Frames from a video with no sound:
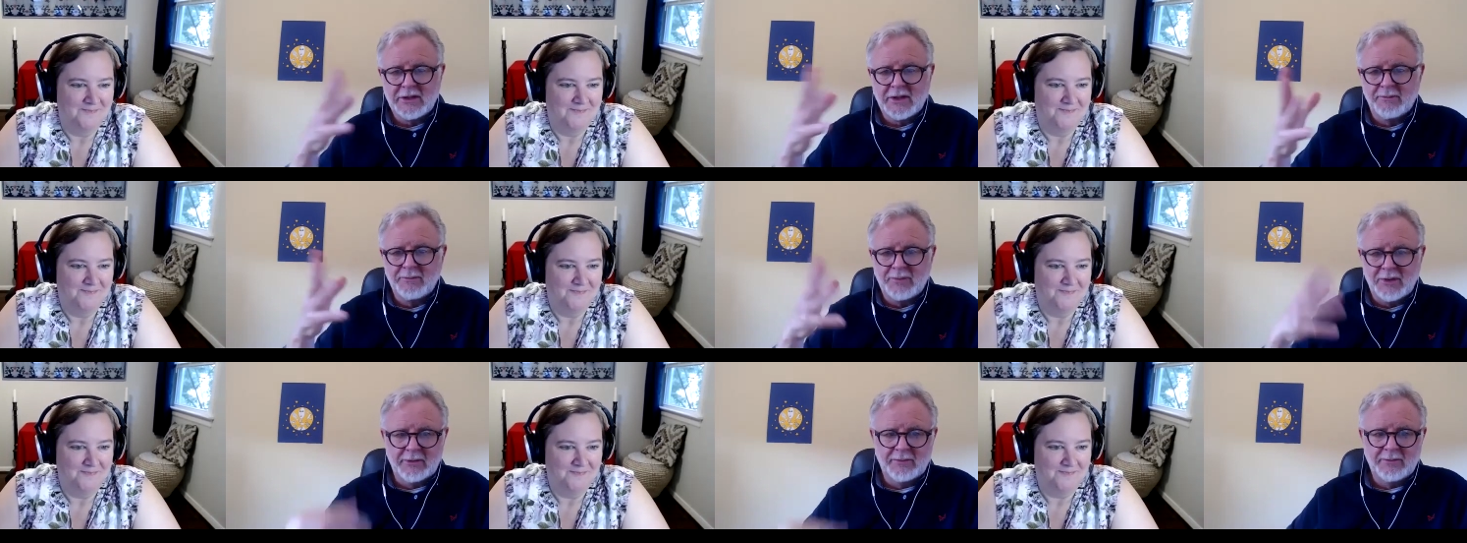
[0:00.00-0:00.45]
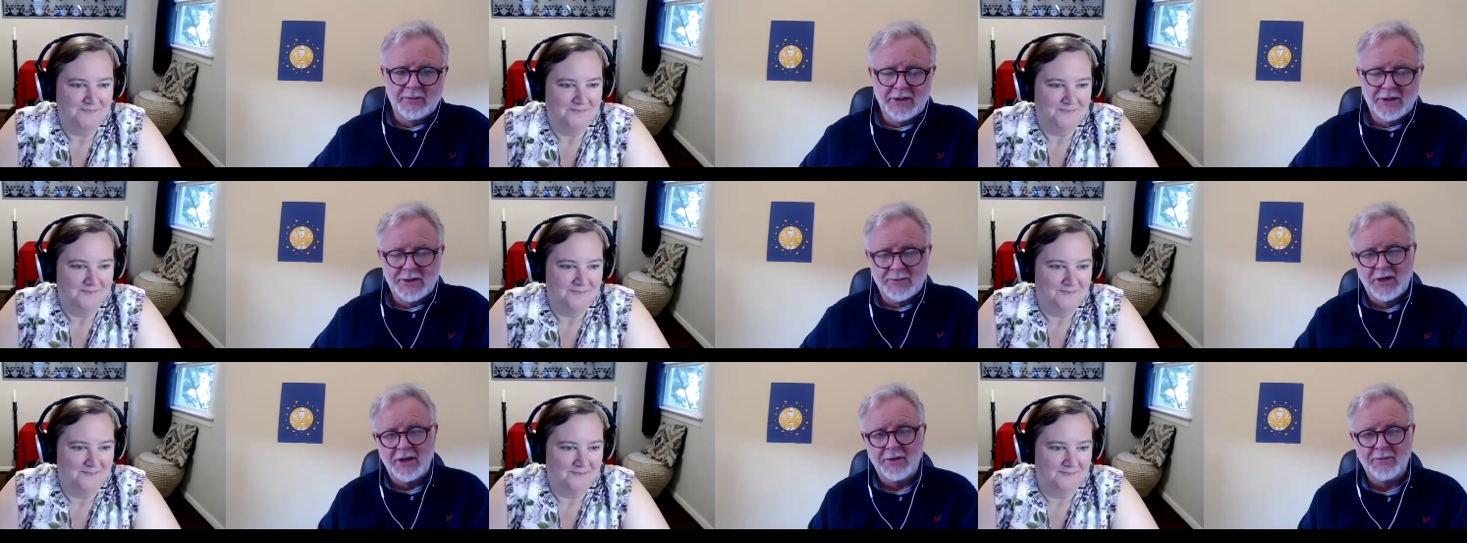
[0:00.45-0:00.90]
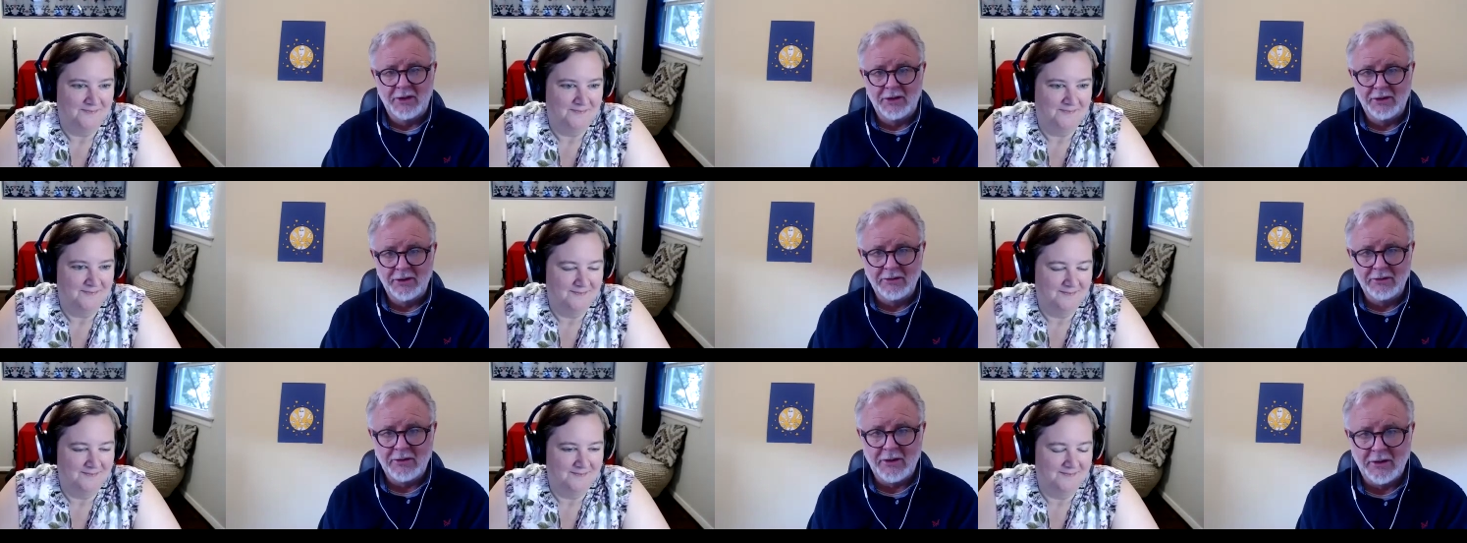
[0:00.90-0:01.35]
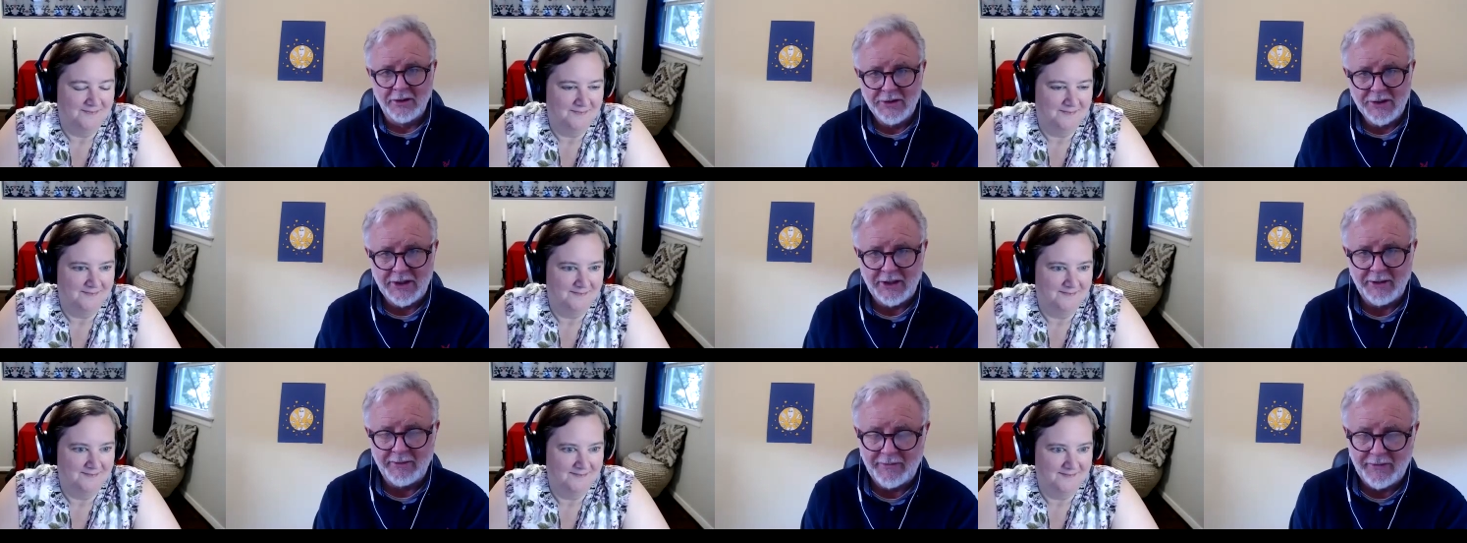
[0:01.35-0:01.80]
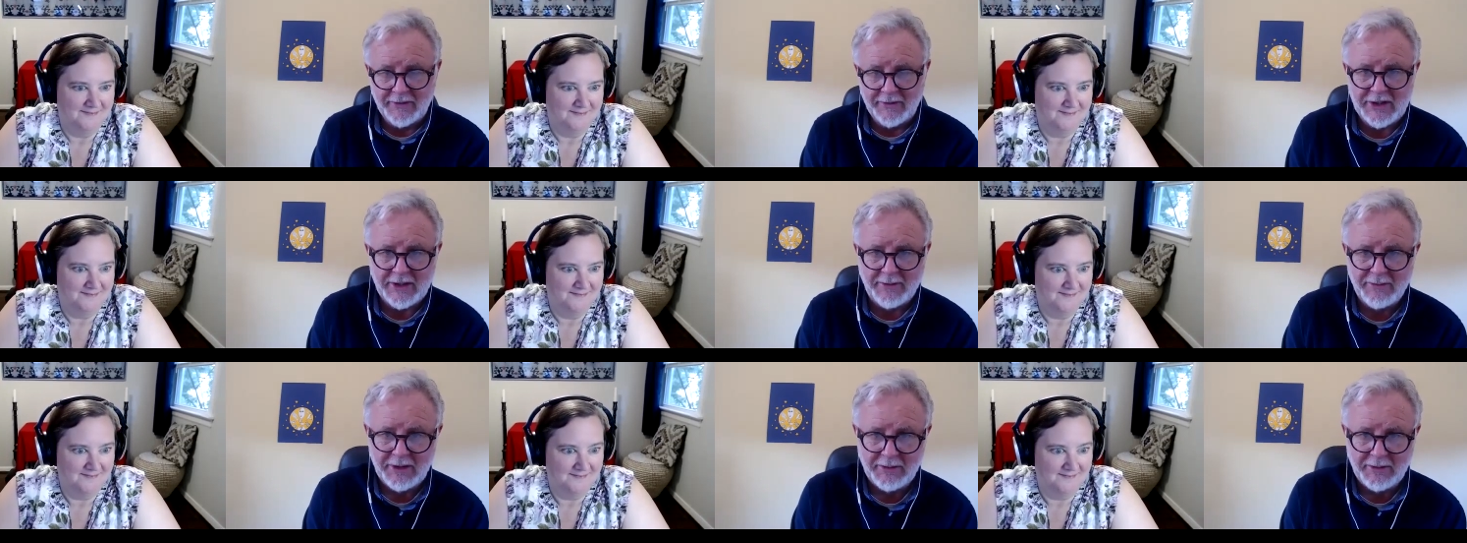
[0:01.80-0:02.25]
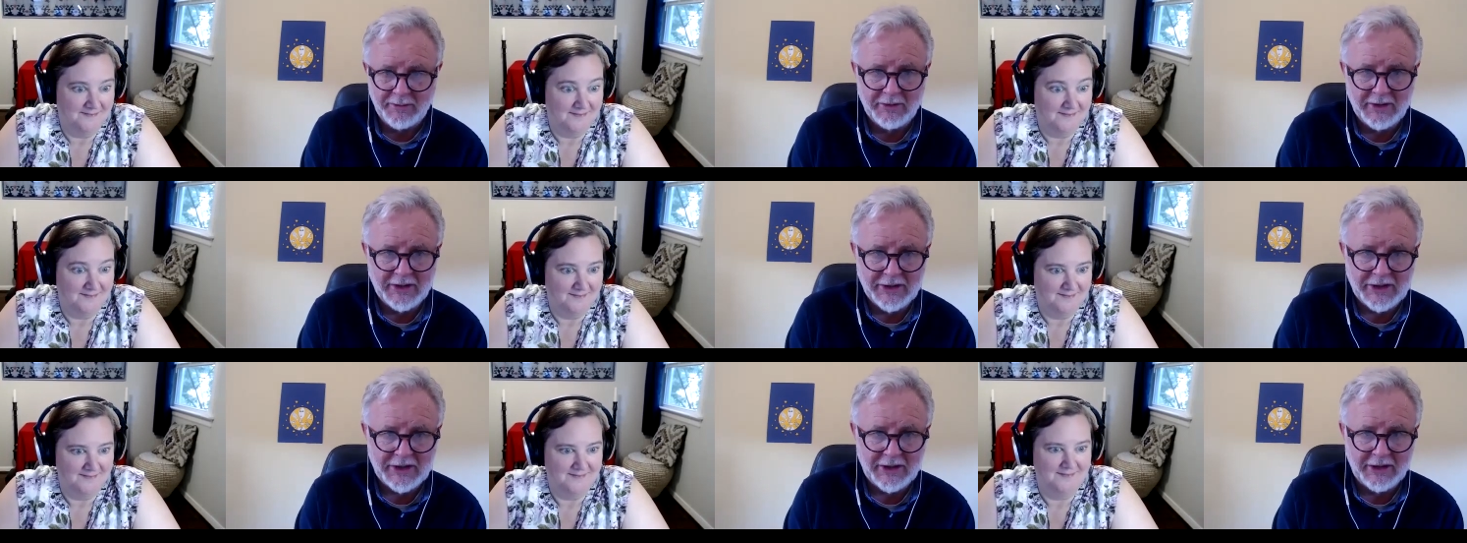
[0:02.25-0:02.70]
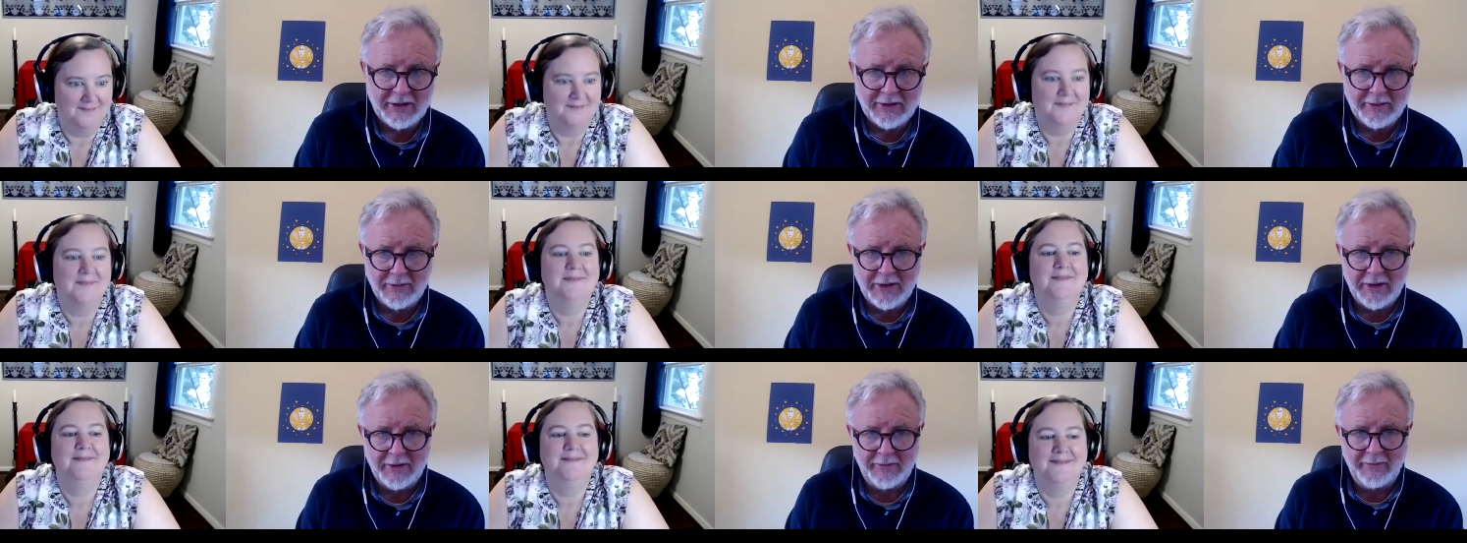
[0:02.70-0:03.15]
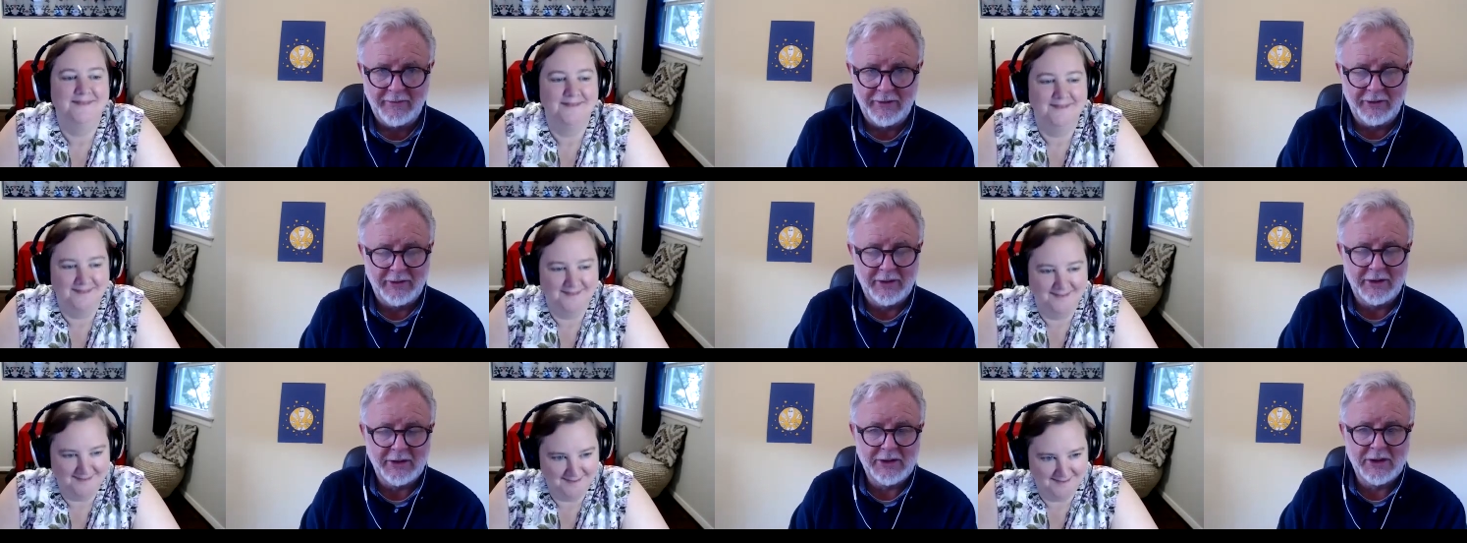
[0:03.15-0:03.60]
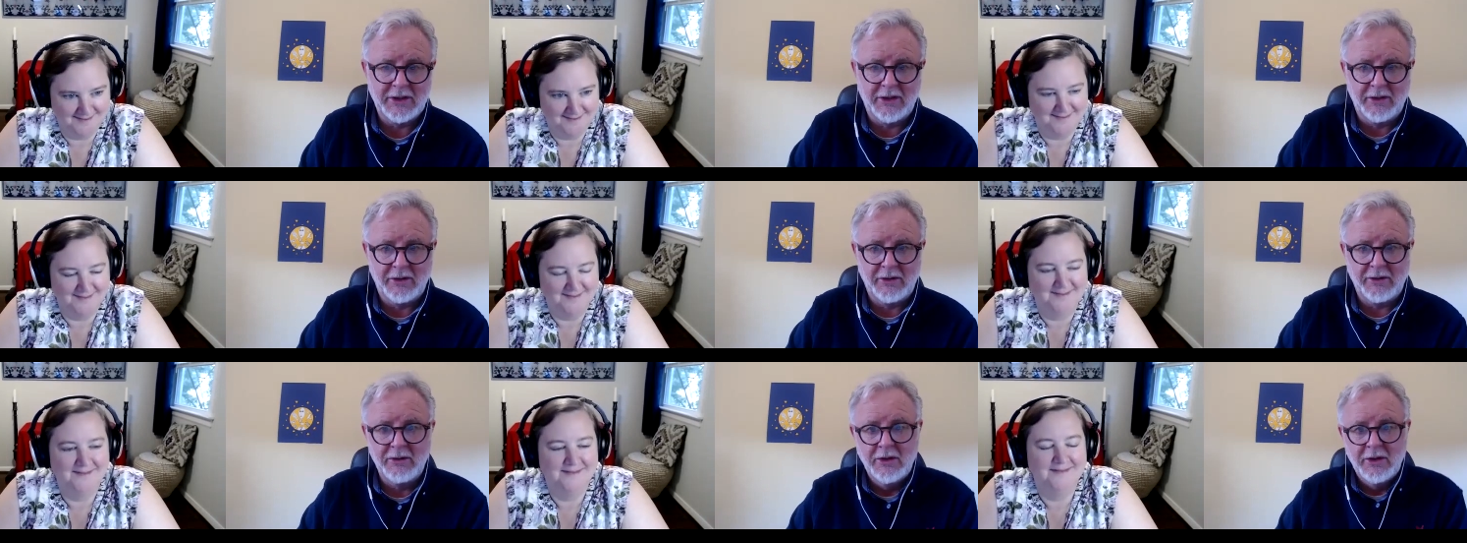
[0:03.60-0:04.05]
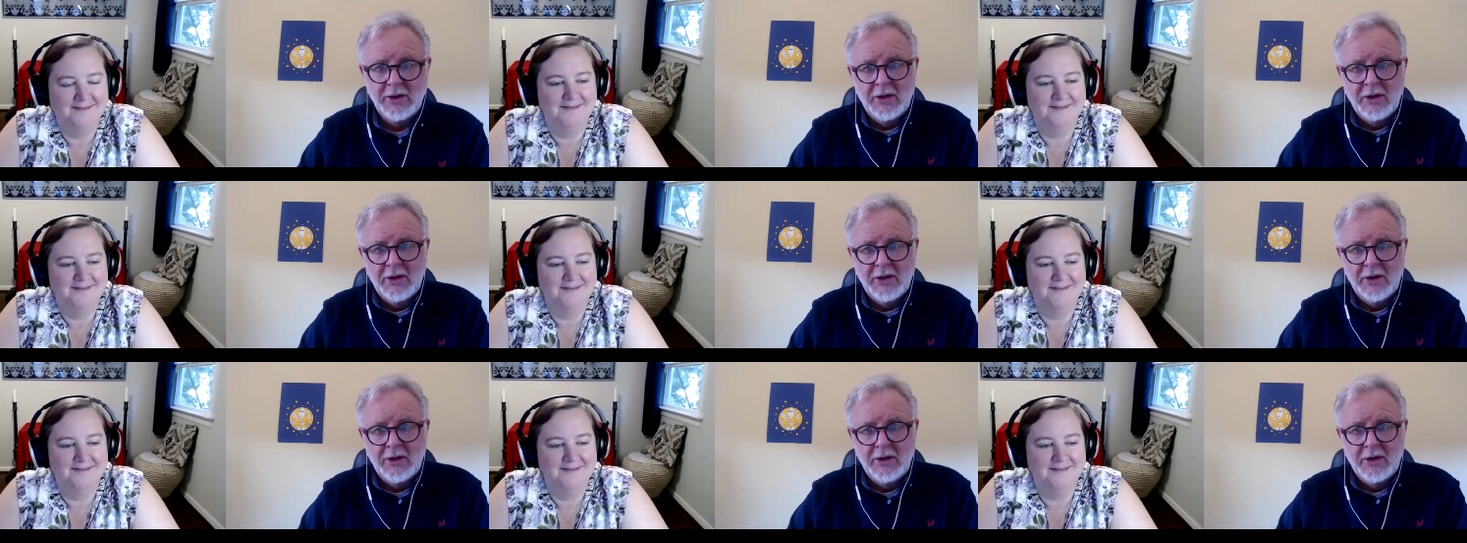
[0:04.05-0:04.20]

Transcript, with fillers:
Speaker 1: some people, this might be a new concept for some people listening and, and viewing. So